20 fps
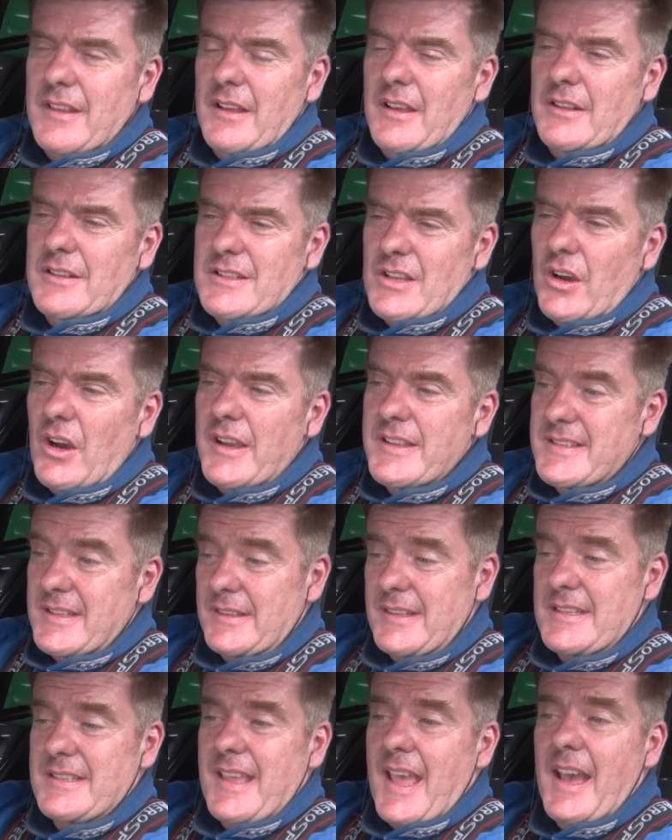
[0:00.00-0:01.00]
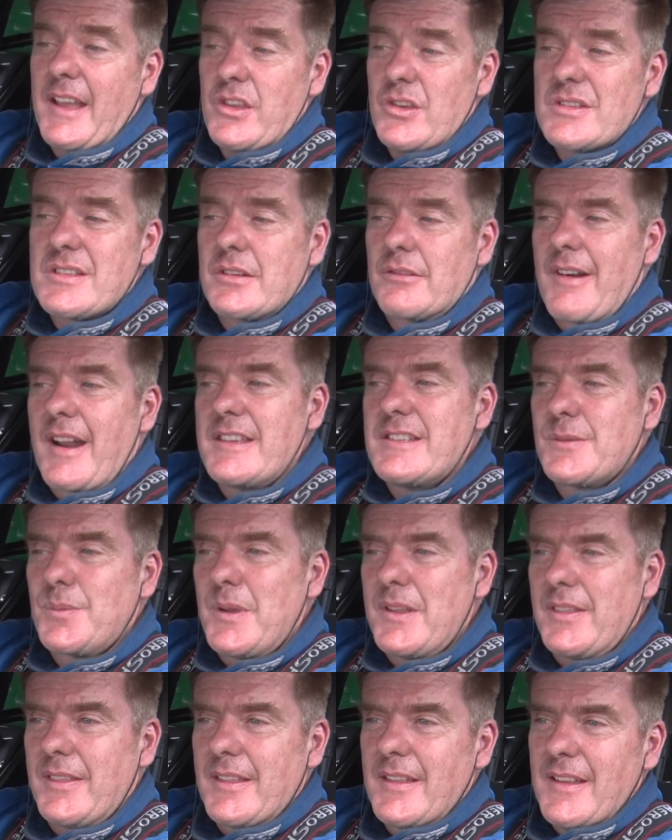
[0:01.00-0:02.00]
the tires that this car used to race
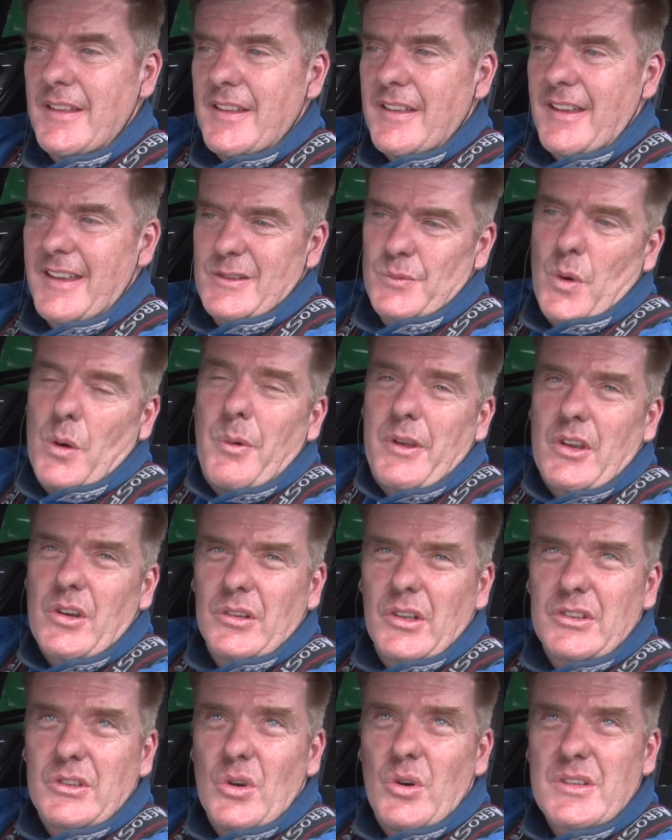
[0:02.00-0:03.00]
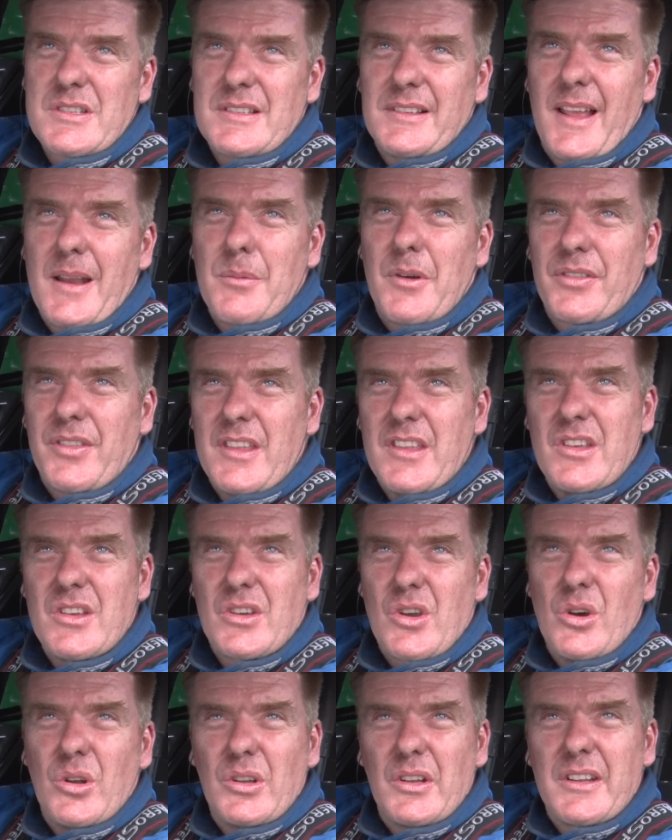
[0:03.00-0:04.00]
with is what we call a door slammer. I think you
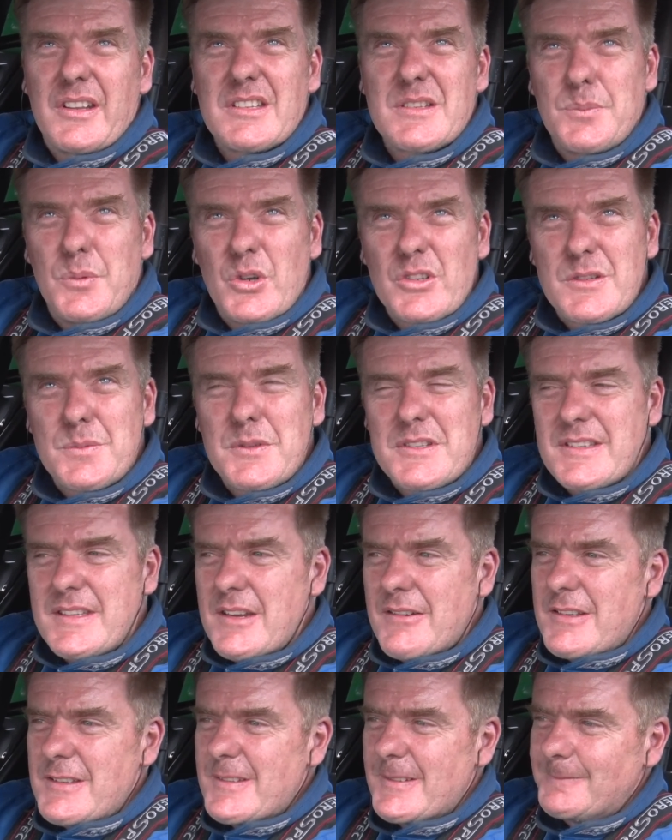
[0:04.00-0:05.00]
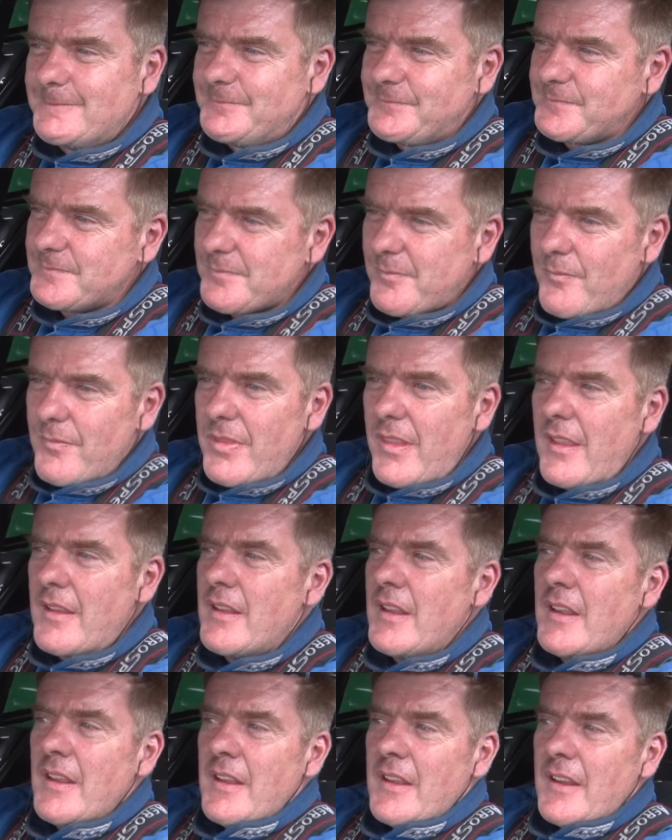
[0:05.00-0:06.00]
call it a sportsman series. Sure.
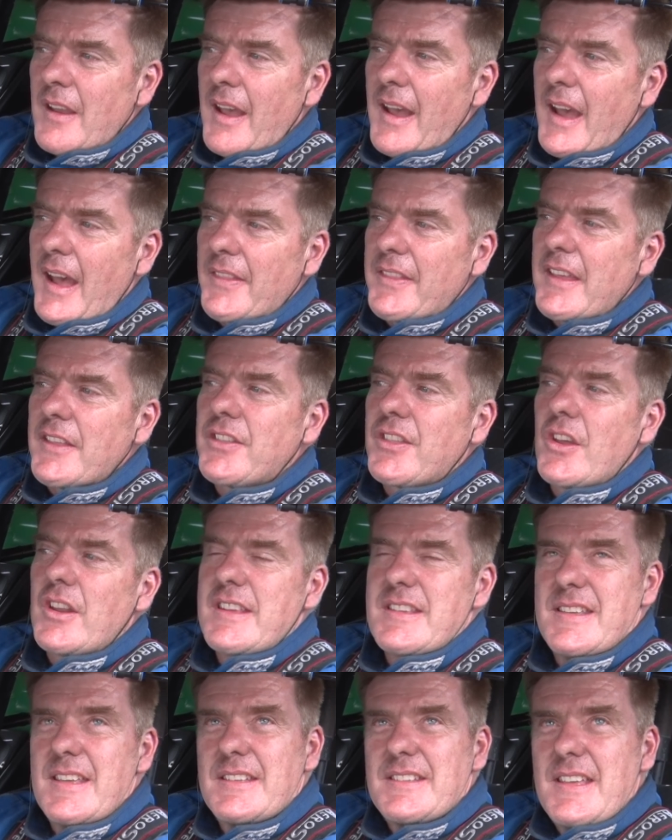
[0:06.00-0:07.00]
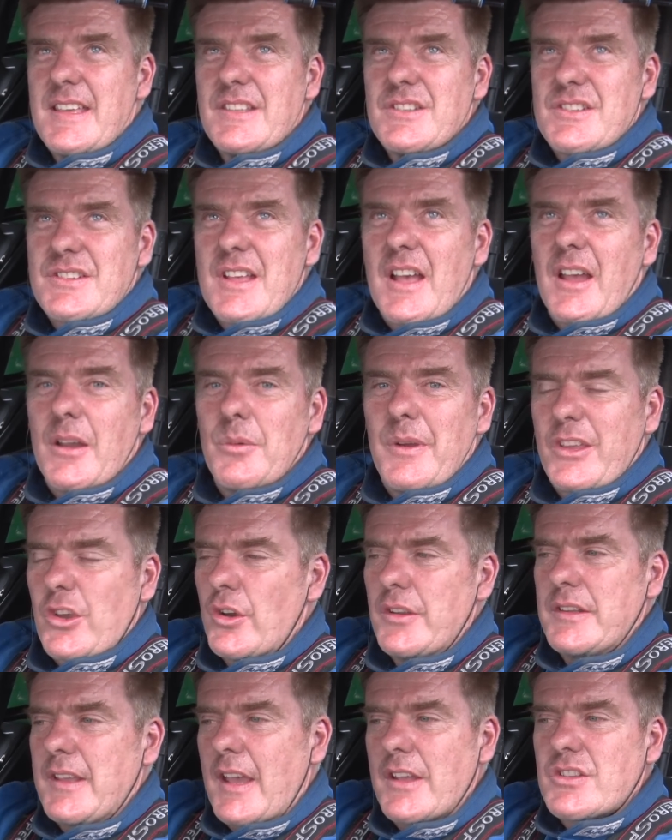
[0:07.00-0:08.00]
Uh, they're 36 inch, so okay. we
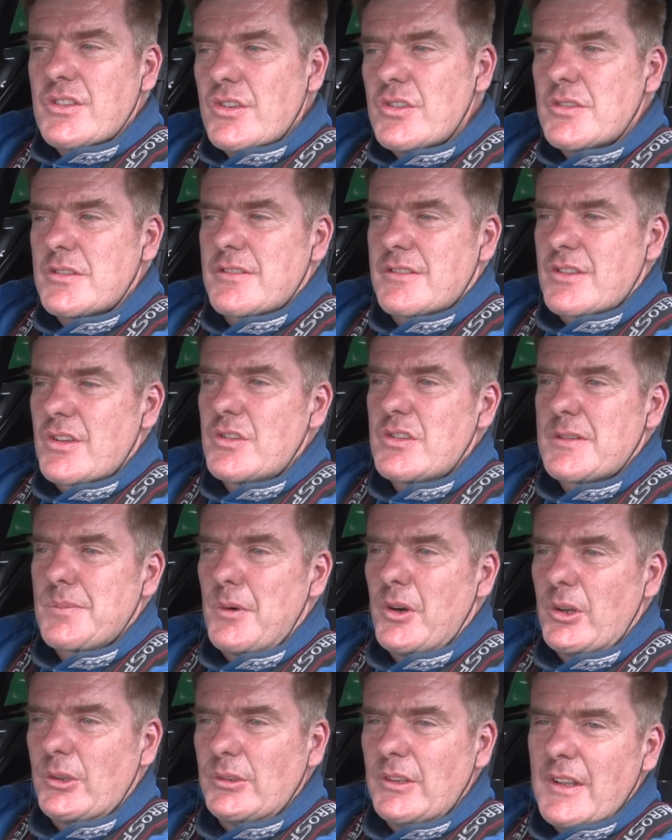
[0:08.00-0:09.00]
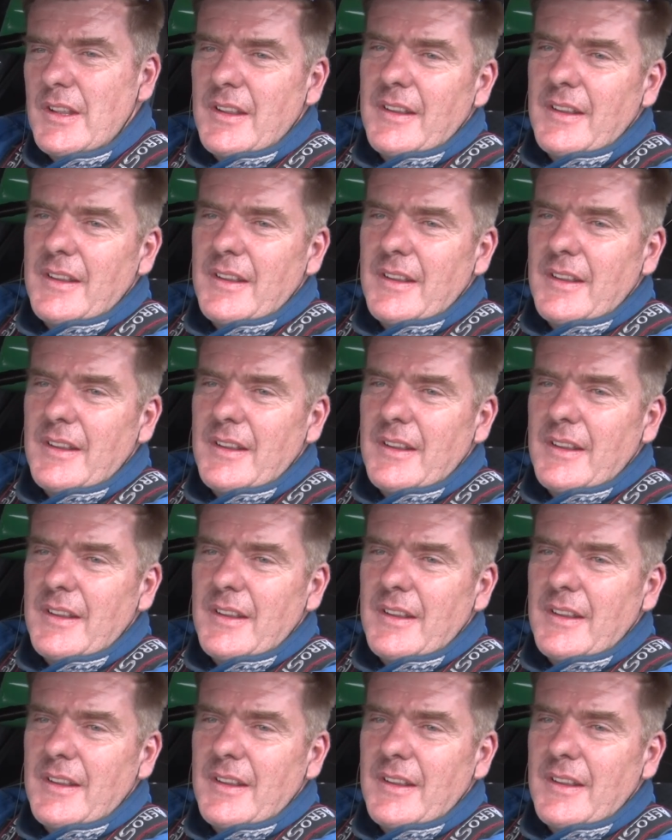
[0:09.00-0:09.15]
couldn't go too too small,